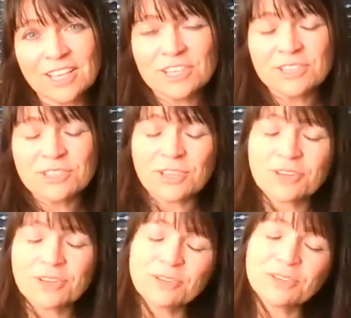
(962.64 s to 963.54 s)

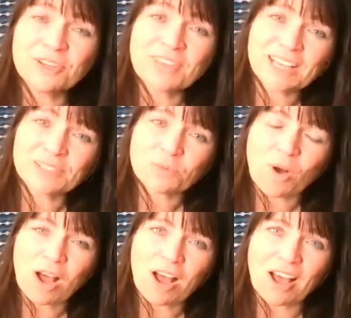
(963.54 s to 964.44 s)
So, you know, that's
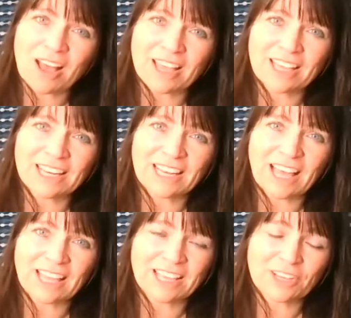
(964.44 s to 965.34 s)
why,
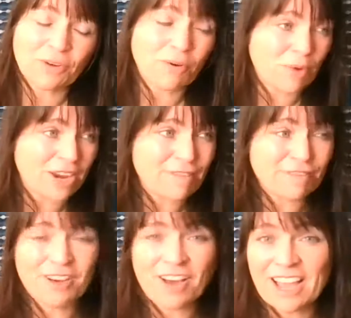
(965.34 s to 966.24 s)
like, you know,
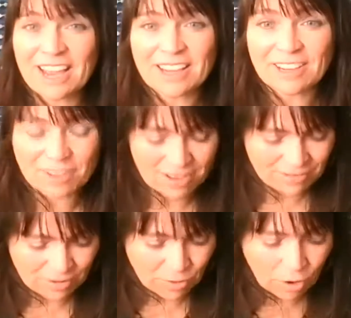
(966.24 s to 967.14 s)
whenever
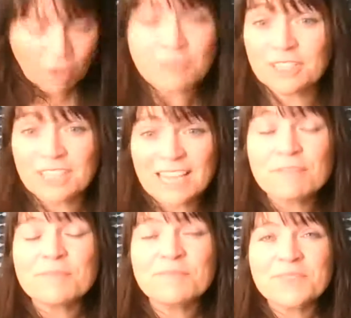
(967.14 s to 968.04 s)
I've
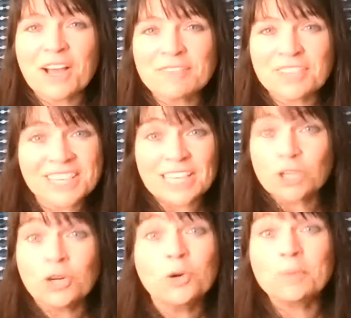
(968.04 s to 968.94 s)
done it in
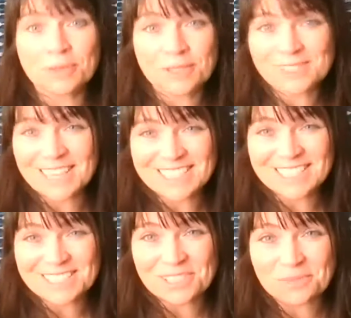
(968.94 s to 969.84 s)
corporate
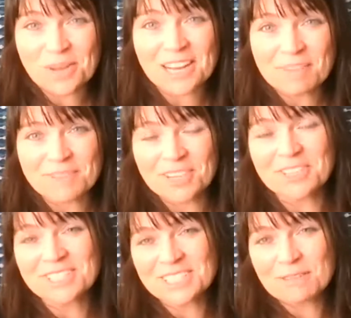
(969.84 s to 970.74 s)
settings as well. I've been
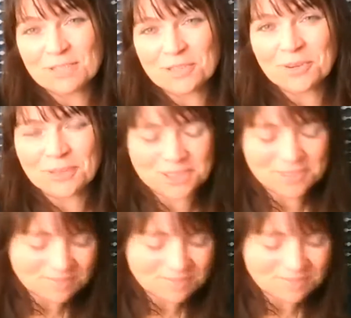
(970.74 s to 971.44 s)
asked to give talks,